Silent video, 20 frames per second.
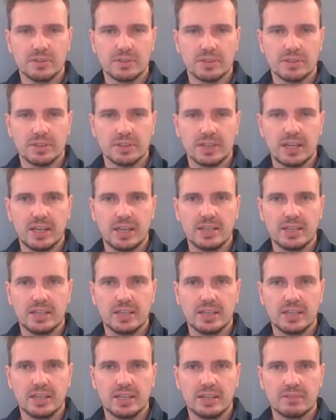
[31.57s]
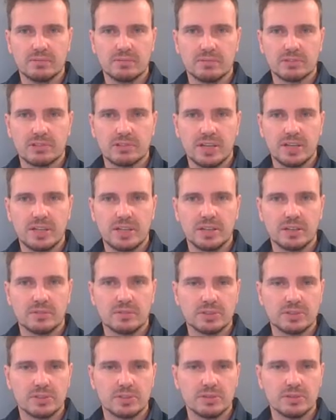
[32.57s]
okay, and tread
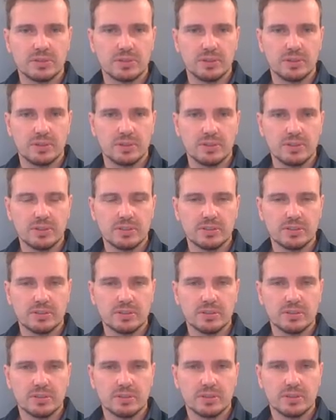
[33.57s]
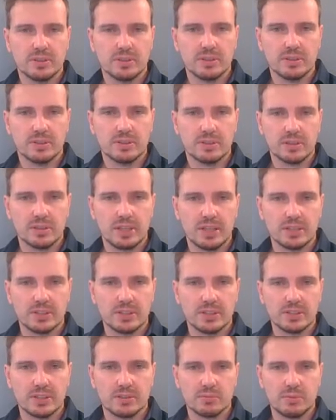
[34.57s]
of two-thirds, so that's
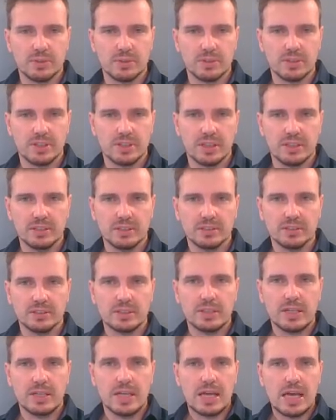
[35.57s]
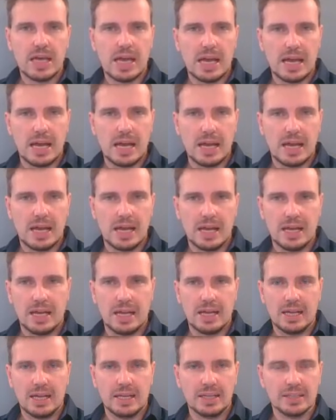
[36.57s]
this width here,
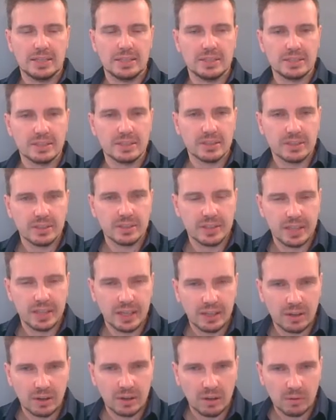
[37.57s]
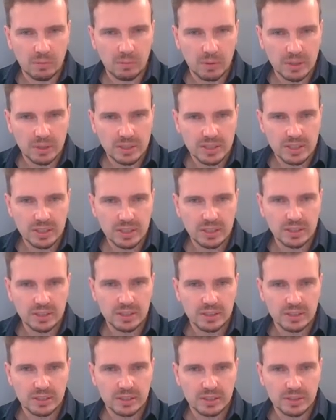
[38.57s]
and they are wanting
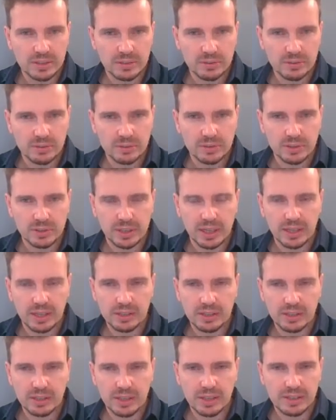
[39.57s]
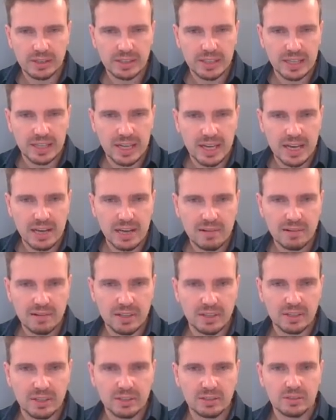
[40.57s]
you to calculate the
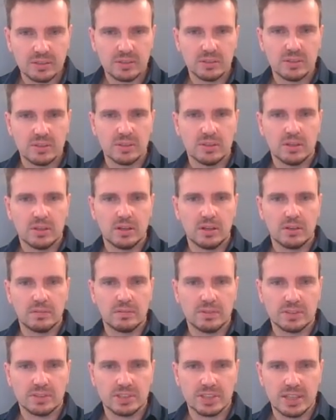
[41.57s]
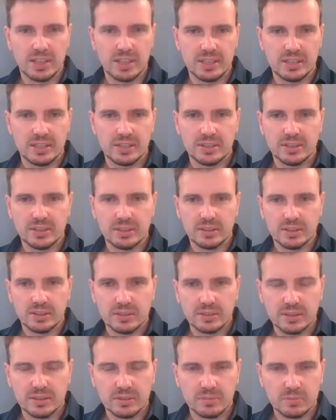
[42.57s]
area of the shaded
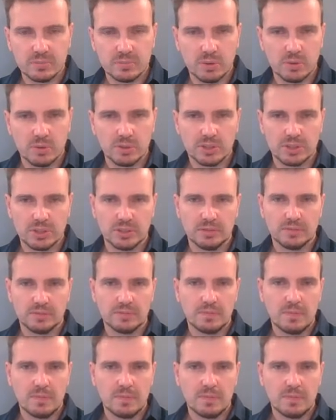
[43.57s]
portion